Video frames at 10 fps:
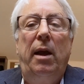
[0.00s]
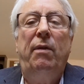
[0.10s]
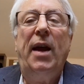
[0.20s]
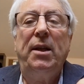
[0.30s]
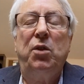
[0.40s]

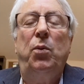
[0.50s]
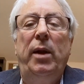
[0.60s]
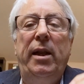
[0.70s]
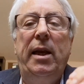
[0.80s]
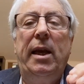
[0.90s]
That's
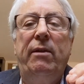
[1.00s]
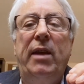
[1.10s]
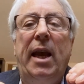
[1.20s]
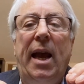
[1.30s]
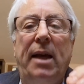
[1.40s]
really
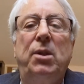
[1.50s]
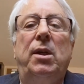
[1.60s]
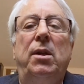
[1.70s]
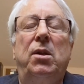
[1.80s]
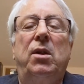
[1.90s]
the
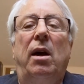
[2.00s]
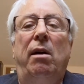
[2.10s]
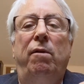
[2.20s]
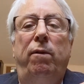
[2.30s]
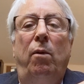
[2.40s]
essence
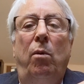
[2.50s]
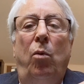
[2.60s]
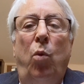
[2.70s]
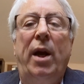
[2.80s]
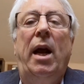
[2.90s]
of
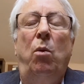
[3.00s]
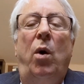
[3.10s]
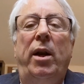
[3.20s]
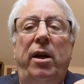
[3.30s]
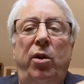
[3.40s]
what I
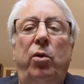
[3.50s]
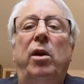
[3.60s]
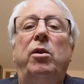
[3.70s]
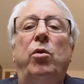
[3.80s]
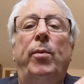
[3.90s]
wanted to
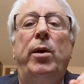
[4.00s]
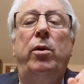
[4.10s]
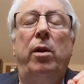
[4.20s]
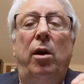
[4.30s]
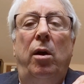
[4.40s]

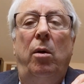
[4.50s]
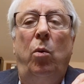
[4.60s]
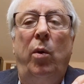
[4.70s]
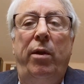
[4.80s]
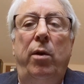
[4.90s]
contribute
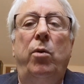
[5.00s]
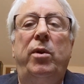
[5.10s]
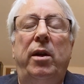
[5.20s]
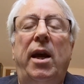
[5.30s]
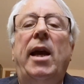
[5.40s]
with you
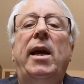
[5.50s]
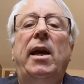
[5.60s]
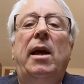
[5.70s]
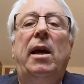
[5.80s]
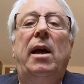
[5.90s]
today
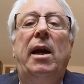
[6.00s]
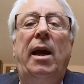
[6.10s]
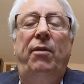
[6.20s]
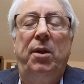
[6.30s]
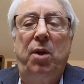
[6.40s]

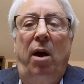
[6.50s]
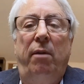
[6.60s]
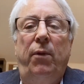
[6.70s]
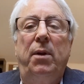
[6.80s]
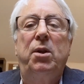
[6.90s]
at this
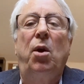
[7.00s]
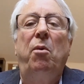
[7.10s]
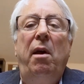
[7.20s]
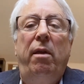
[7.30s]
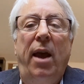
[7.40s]
conference.
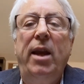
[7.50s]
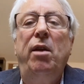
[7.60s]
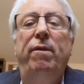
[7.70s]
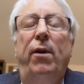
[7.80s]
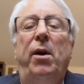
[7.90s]
So thank
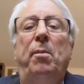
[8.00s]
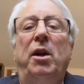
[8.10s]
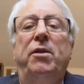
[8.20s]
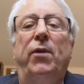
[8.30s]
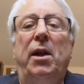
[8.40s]
you very
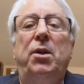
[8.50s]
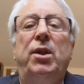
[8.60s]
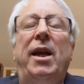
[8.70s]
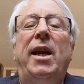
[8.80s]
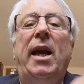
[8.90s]
much for
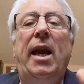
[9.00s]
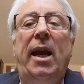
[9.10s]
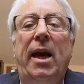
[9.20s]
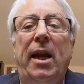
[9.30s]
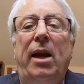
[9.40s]
listening,
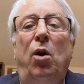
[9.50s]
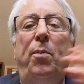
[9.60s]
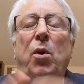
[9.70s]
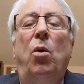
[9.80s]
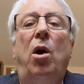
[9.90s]
and I
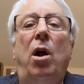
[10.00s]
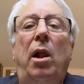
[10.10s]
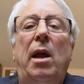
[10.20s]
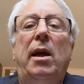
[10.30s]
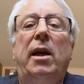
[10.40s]
hope you
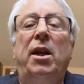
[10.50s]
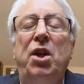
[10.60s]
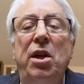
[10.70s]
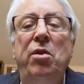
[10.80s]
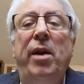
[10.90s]
all
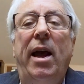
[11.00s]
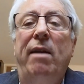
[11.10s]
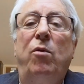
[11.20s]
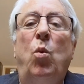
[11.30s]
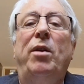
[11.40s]
continue to
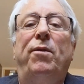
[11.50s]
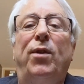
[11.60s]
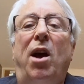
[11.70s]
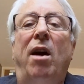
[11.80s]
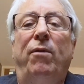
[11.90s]
have a wonderful
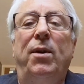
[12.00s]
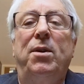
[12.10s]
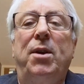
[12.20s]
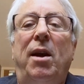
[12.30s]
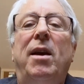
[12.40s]

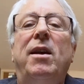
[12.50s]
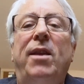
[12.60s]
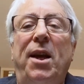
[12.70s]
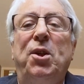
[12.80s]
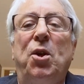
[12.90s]
conference.
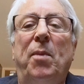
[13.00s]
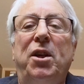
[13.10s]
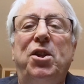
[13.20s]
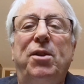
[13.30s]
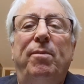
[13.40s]
Thanks so much.